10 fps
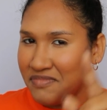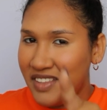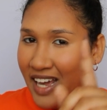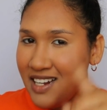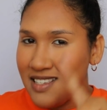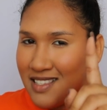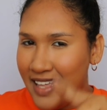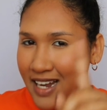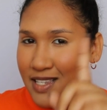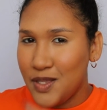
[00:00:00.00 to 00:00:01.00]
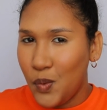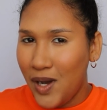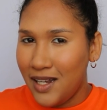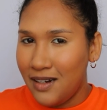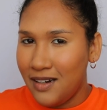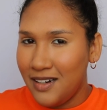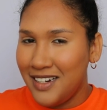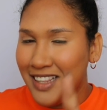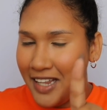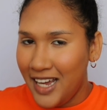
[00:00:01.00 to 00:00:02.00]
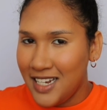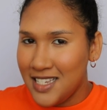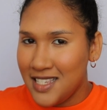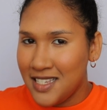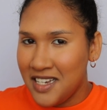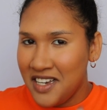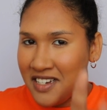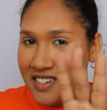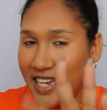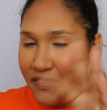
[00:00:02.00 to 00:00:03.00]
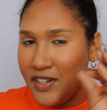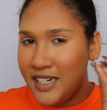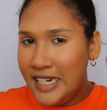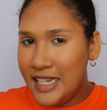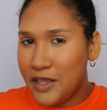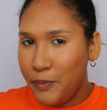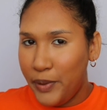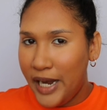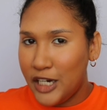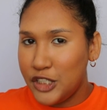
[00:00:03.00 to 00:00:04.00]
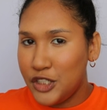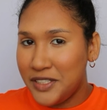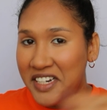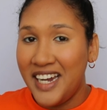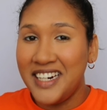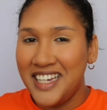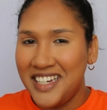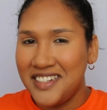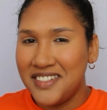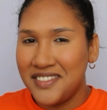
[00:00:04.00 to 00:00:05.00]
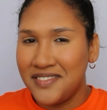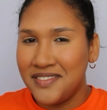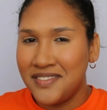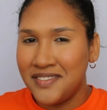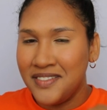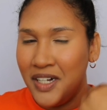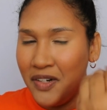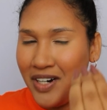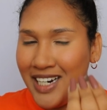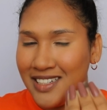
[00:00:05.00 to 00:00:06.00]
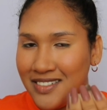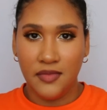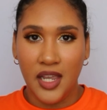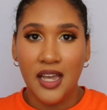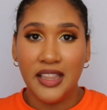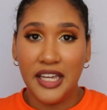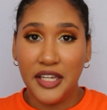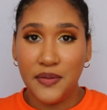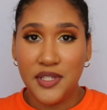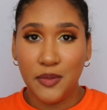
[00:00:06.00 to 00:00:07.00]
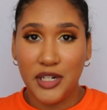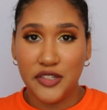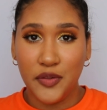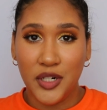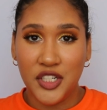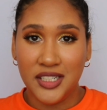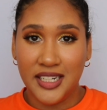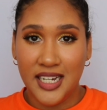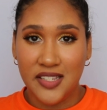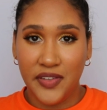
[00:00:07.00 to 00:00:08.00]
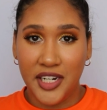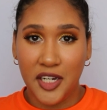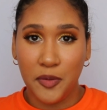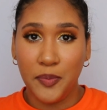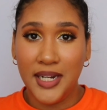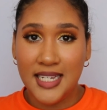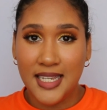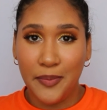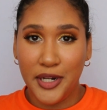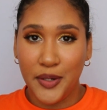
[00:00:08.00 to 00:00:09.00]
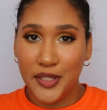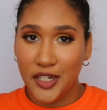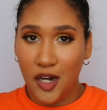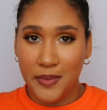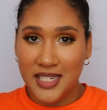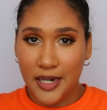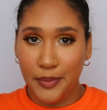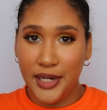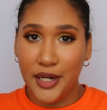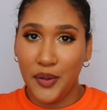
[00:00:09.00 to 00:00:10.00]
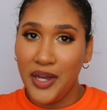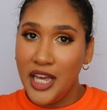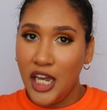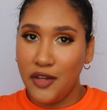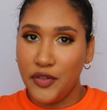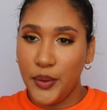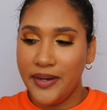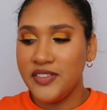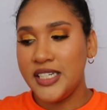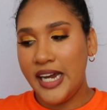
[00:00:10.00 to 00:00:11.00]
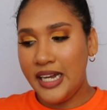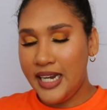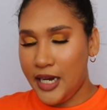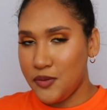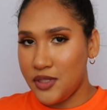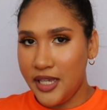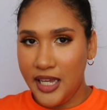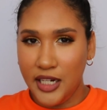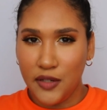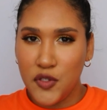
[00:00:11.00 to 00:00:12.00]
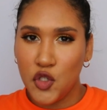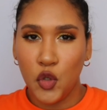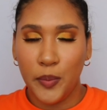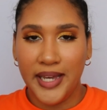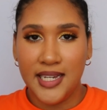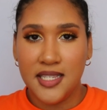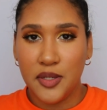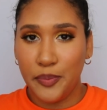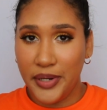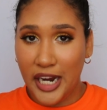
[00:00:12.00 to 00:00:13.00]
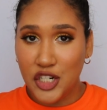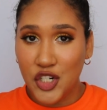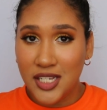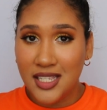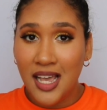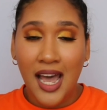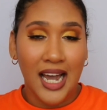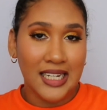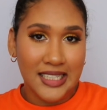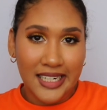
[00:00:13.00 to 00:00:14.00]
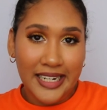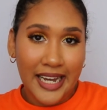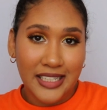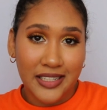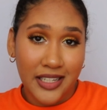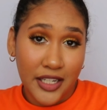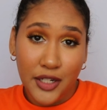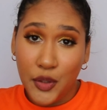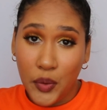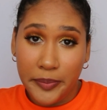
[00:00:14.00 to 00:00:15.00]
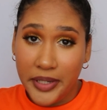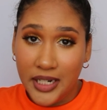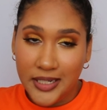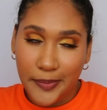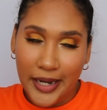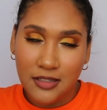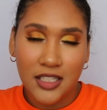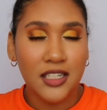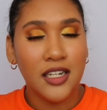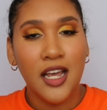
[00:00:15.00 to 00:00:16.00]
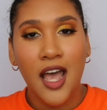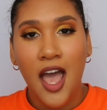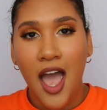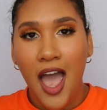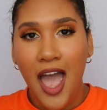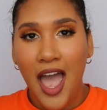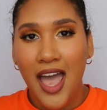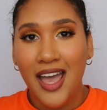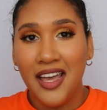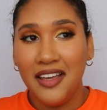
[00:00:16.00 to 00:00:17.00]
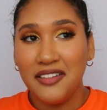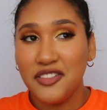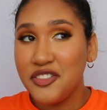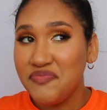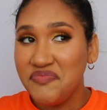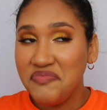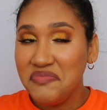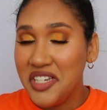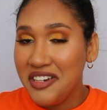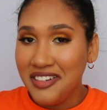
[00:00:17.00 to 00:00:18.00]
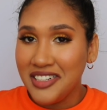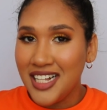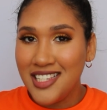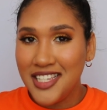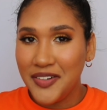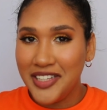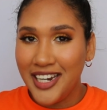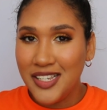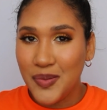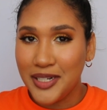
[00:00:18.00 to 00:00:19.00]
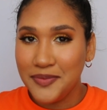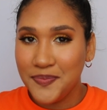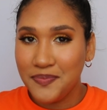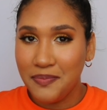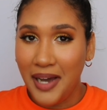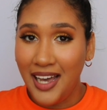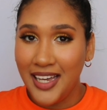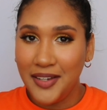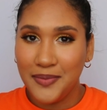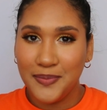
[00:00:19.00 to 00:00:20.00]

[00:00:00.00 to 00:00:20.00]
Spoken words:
that is the one. That is definitely the brush that I need. Alright. Thank you so much for watching today's video. Please let me know in the comments down below if you have tried out any of Sorbet's brushes. I'd really like to hear your opinion about it. And yeah, I'll see you in the next one. Bye.